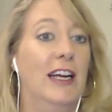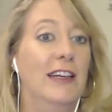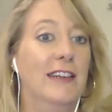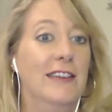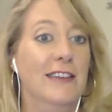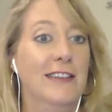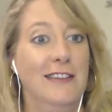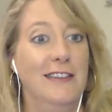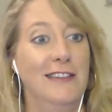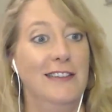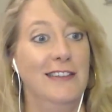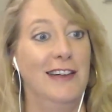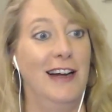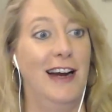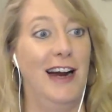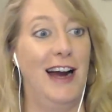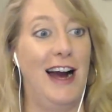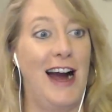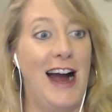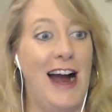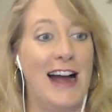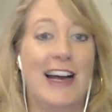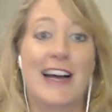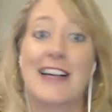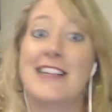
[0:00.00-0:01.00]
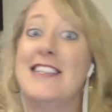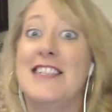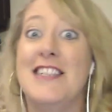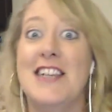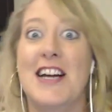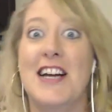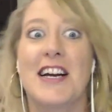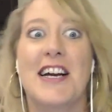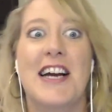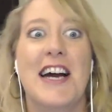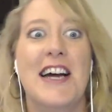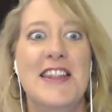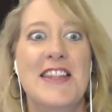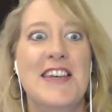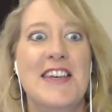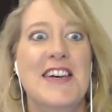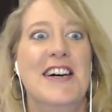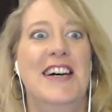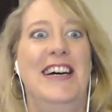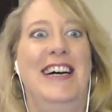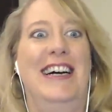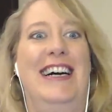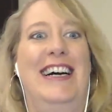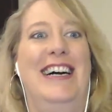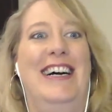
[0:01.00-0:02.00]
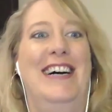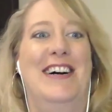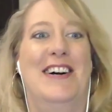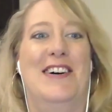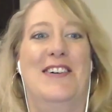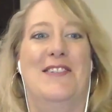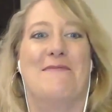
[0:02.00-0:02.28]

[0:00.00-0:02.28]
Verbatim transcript: I got stuck on the